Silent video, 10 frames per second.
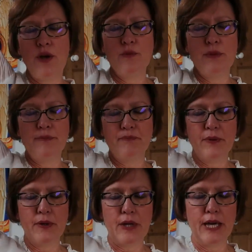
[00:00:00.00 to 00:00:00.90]

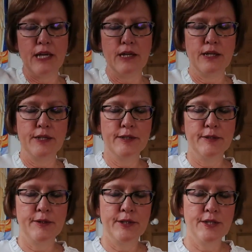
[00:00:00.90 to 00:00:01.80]
moment, okay?
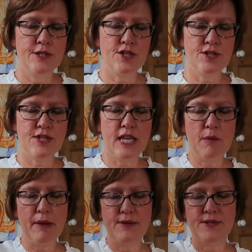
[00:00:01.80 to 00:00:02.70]
Just
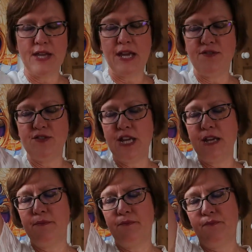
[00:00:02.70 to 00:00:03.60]
think about safety.